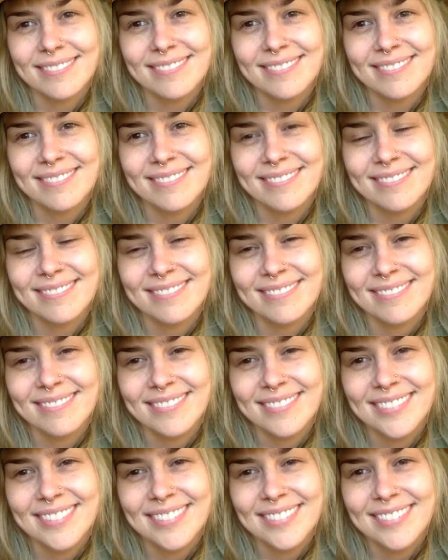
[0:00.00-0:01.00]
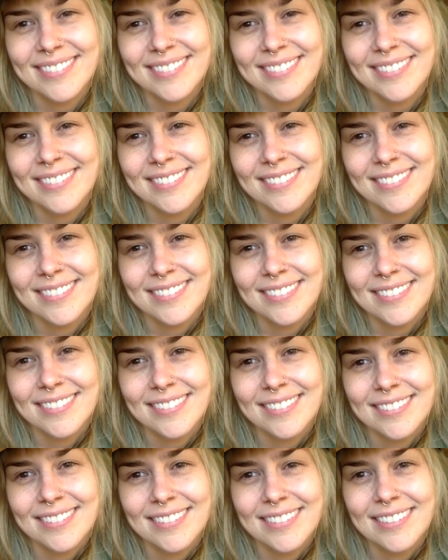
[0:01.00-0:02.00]

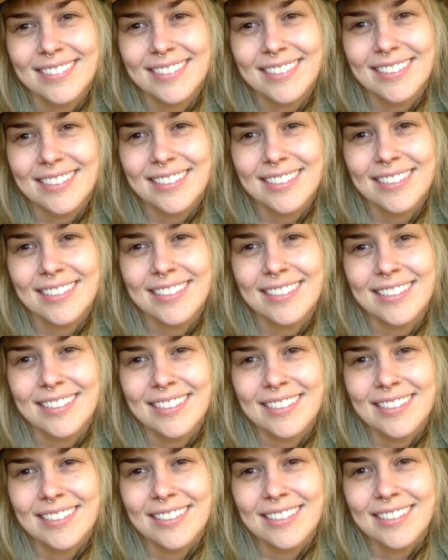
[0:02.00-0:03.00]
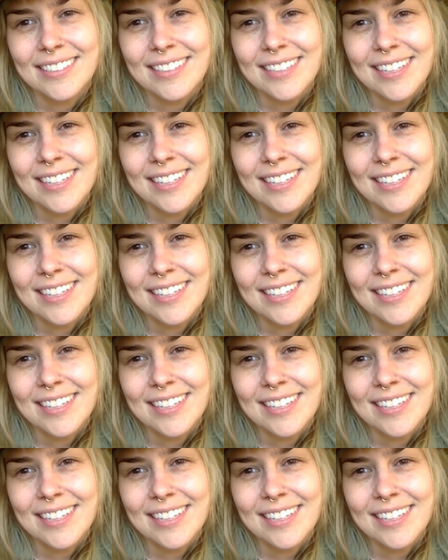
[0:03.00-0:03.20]
(silence)